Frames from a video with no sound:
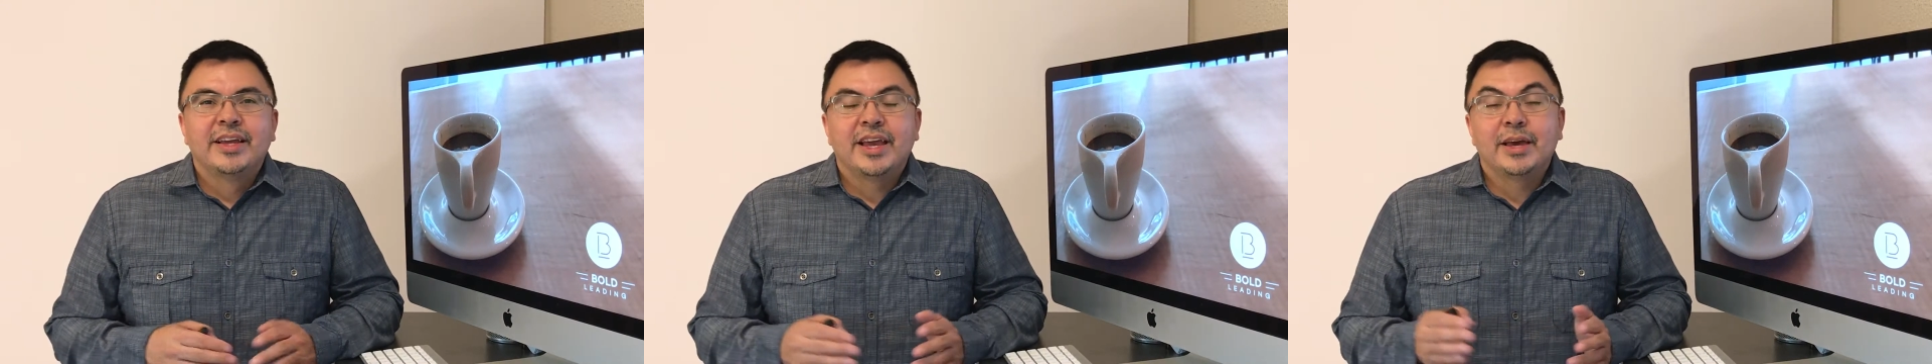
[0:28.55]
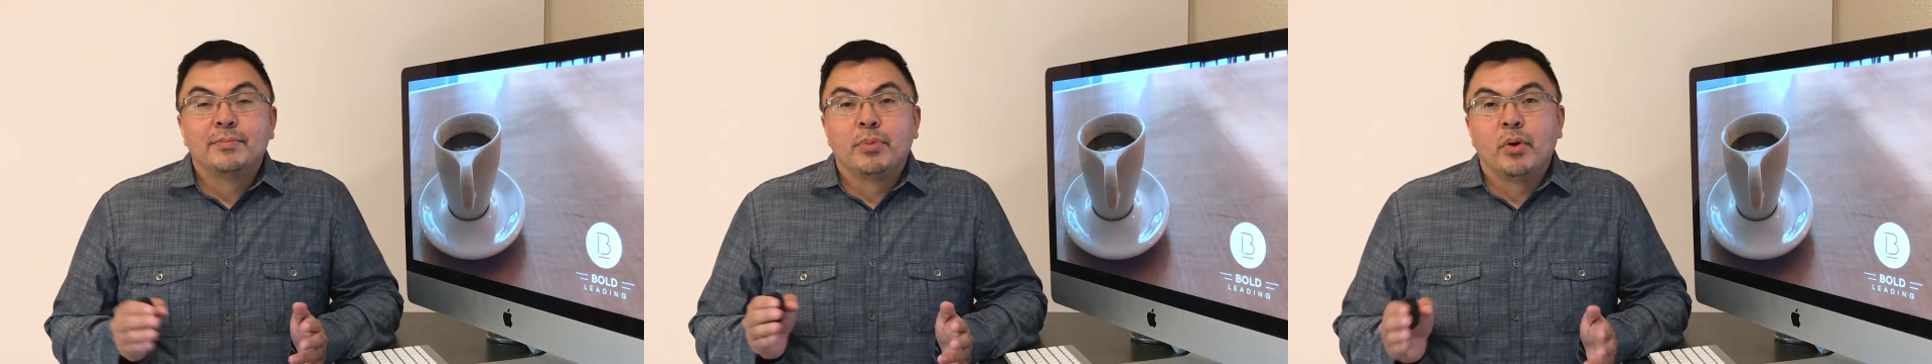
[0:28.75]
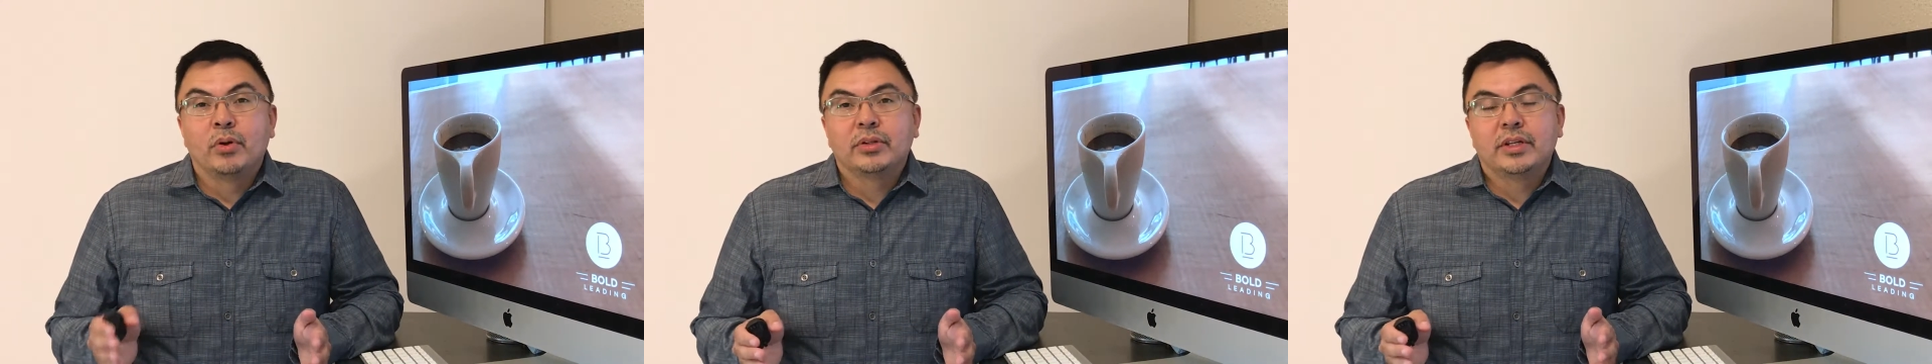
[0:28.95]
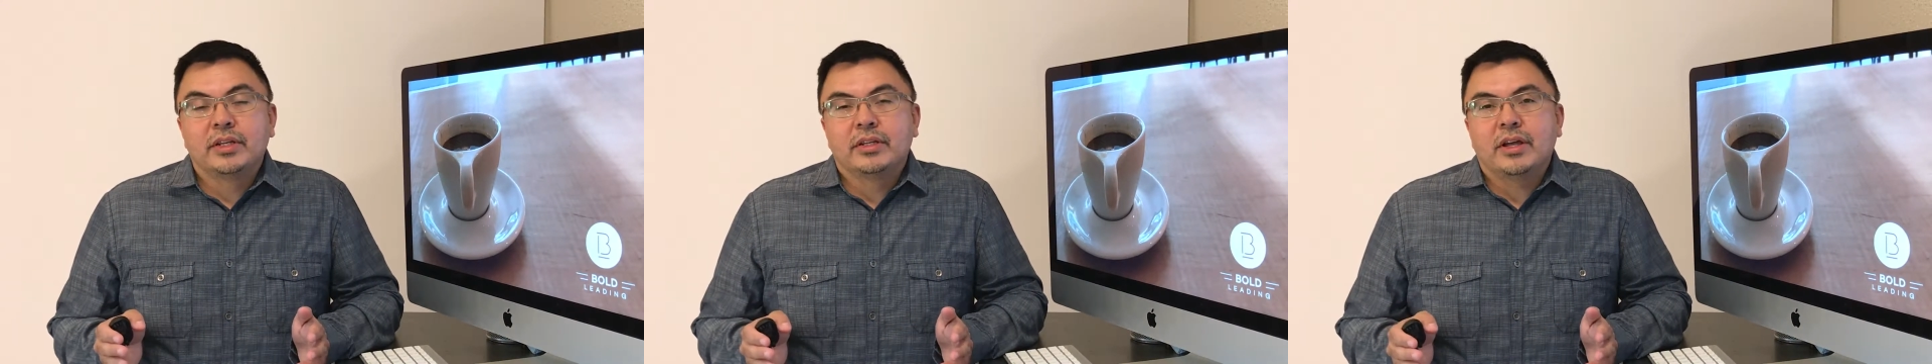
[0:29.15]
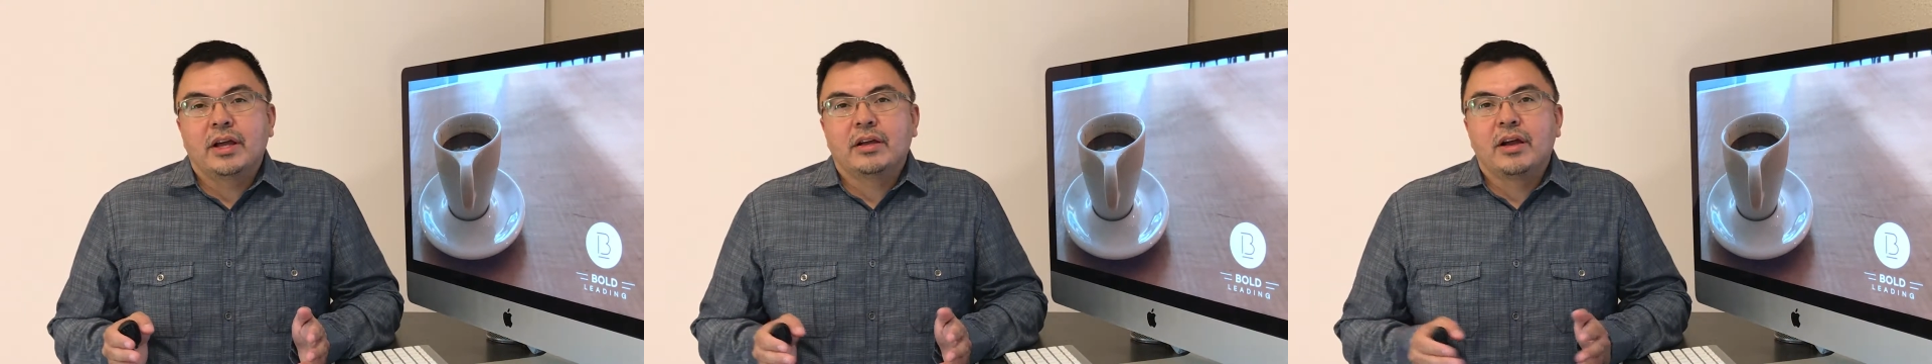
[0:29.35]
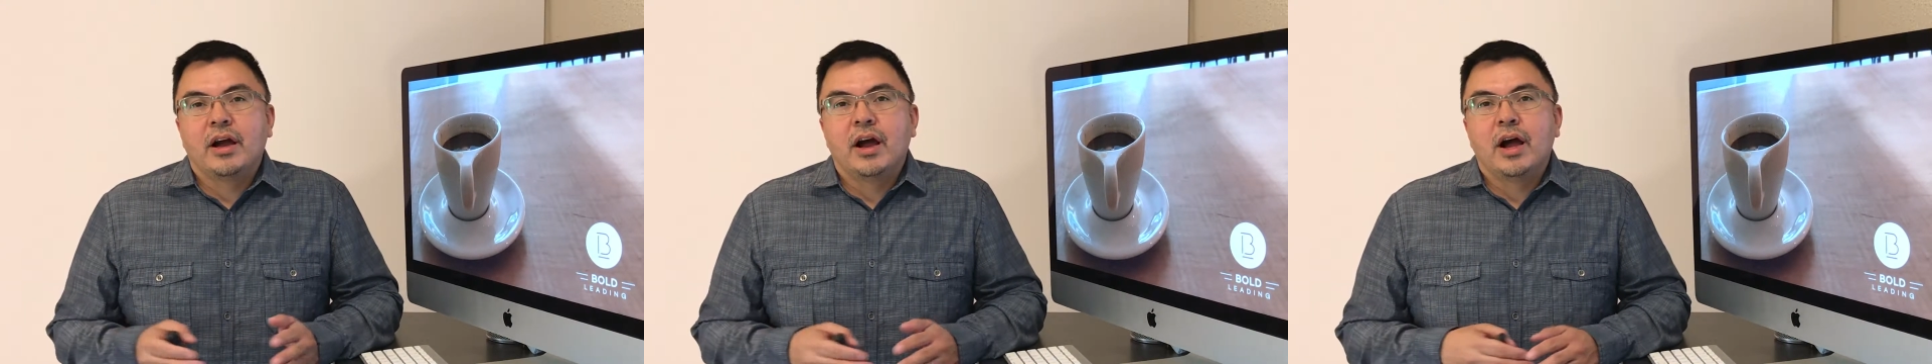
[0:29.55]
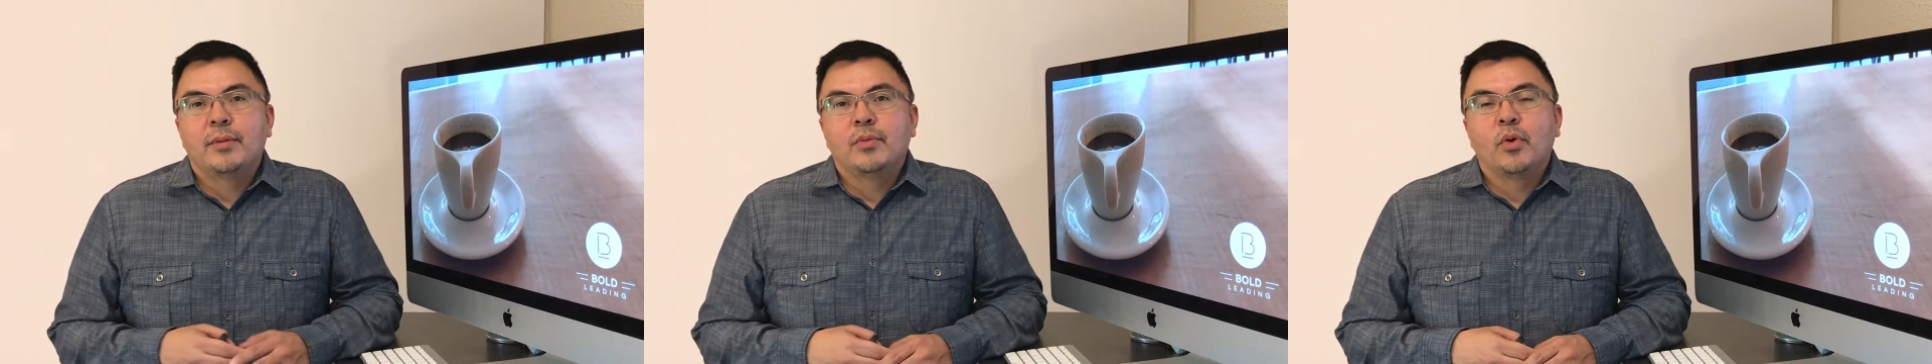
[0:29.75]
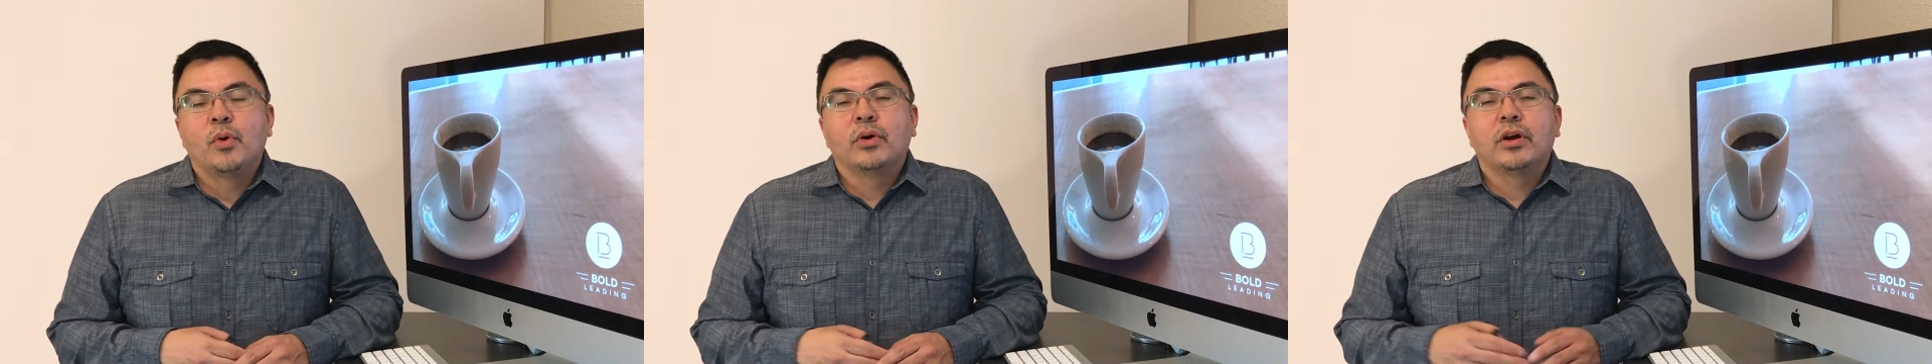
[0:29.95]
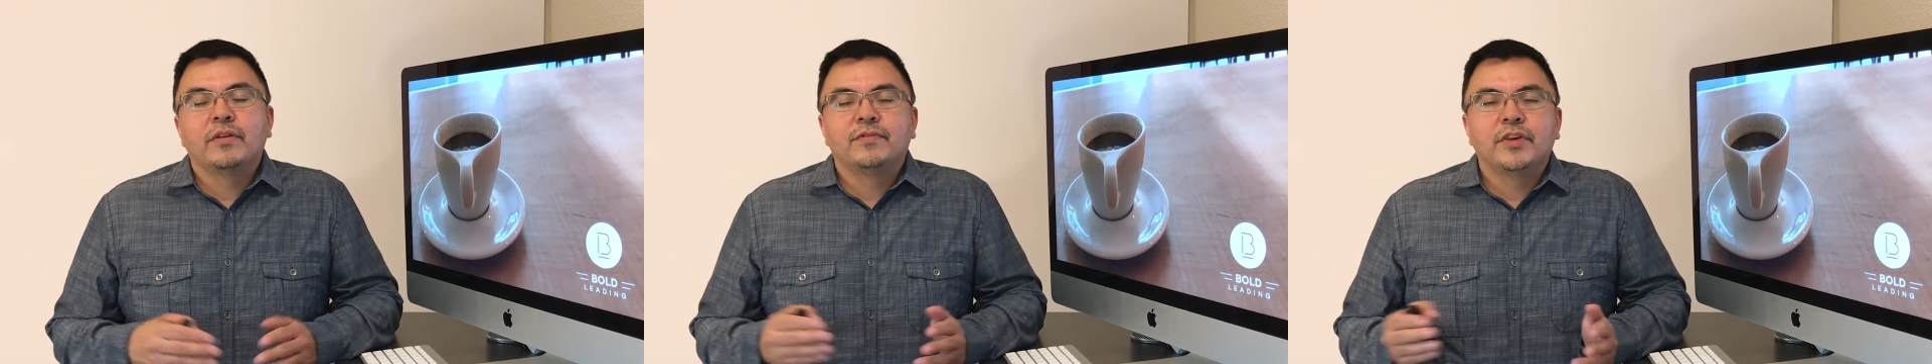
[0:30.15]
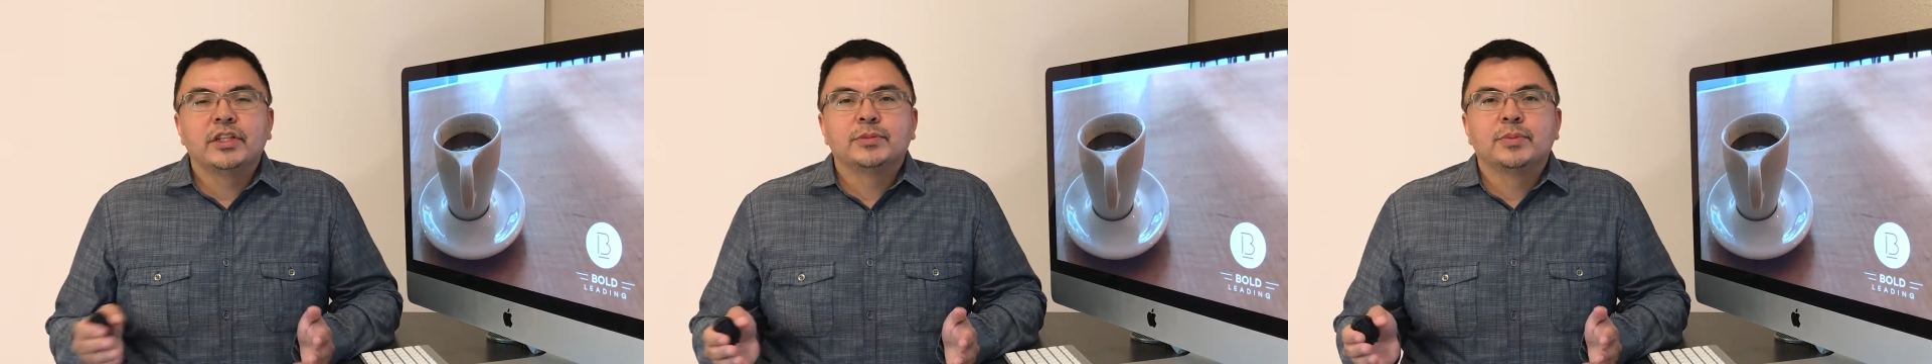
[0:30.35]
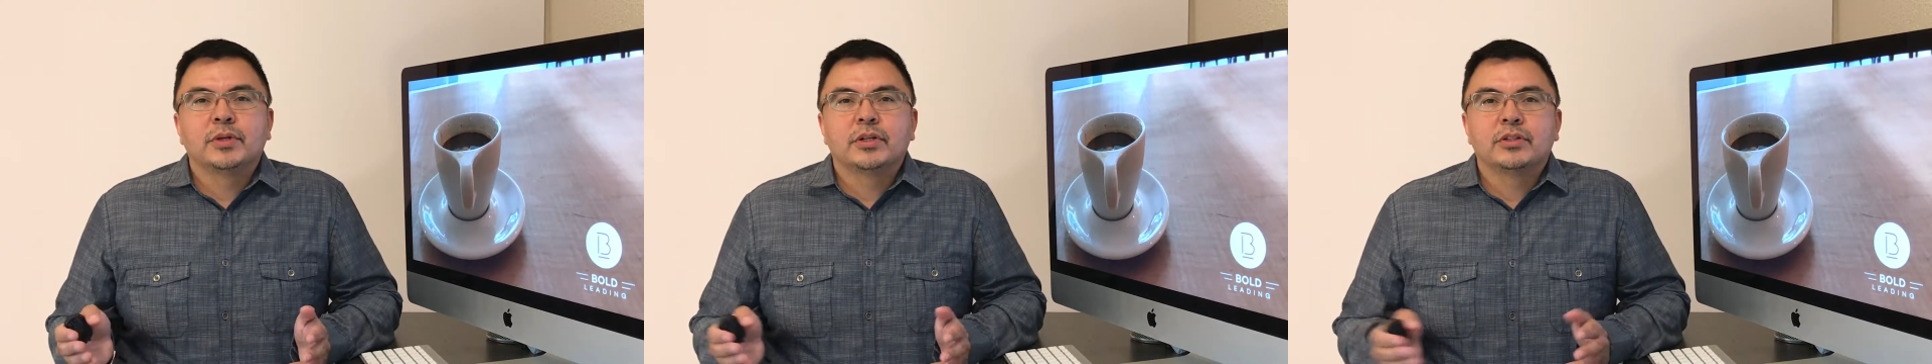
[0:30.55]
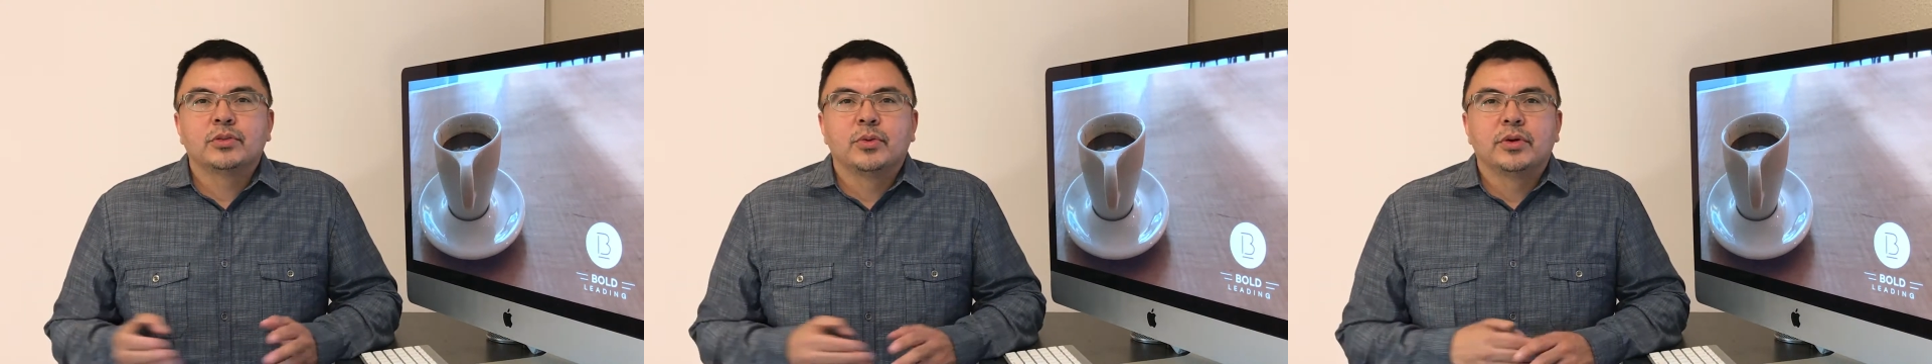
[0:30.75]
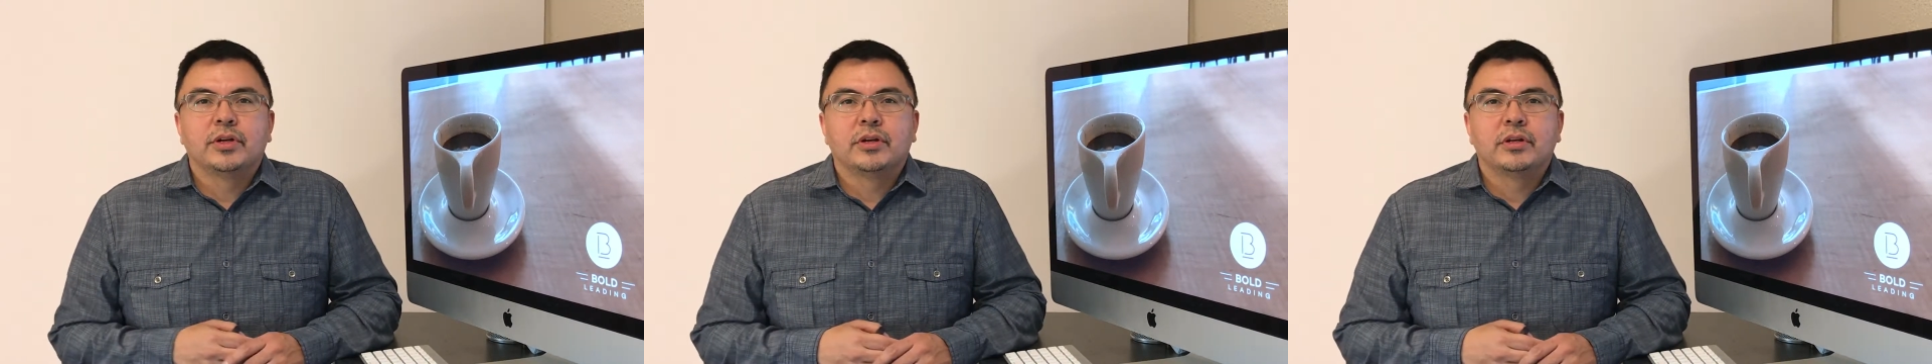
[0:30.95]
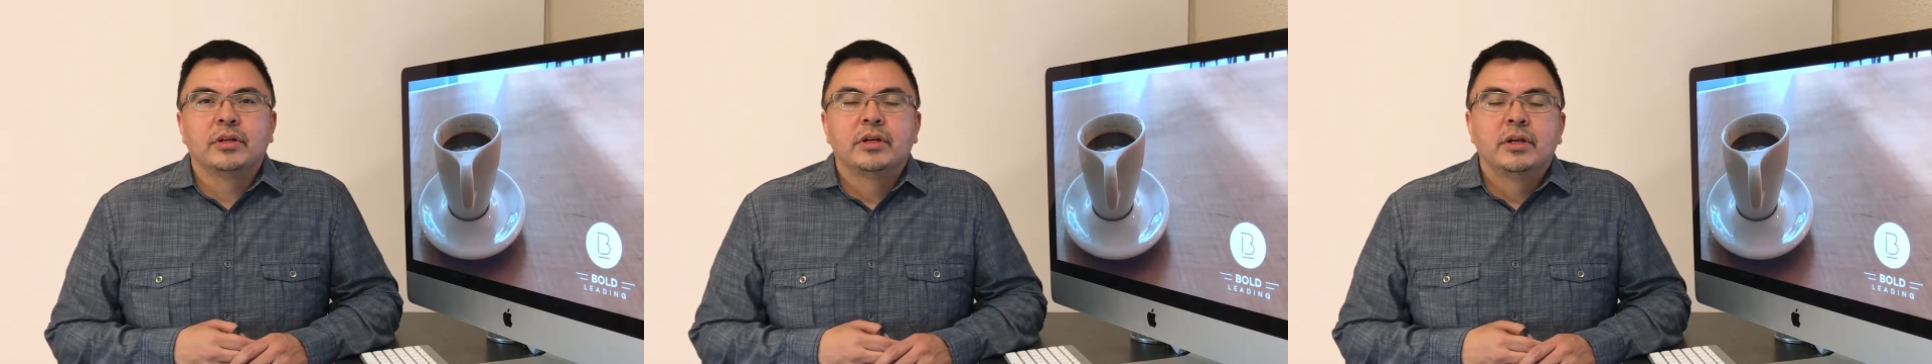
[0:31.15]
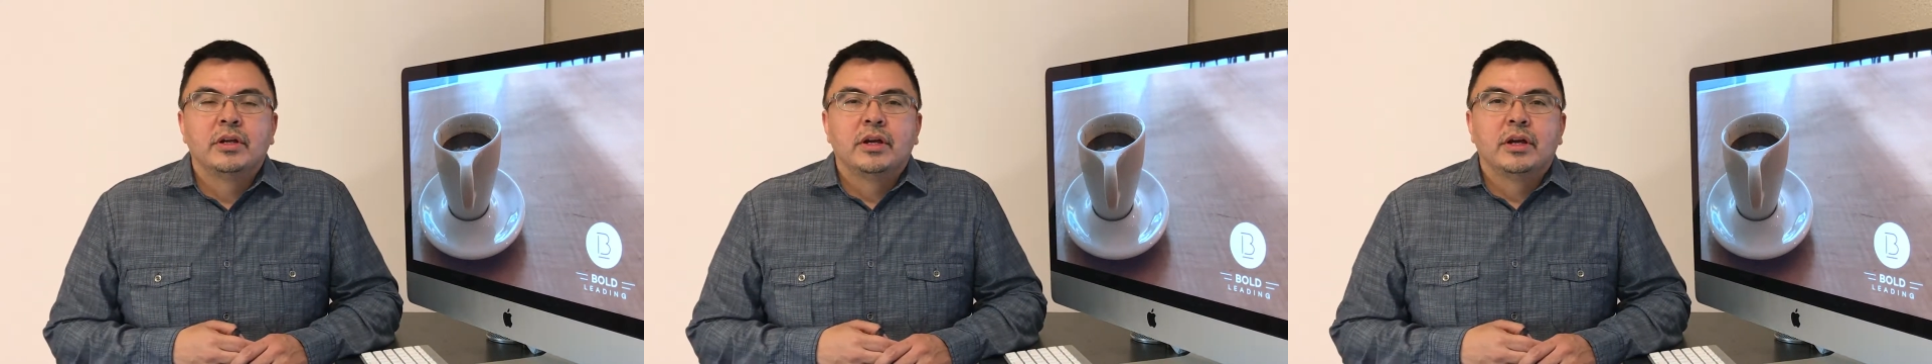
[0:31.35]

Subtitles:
at boldleading.com or our Facebook and Twitter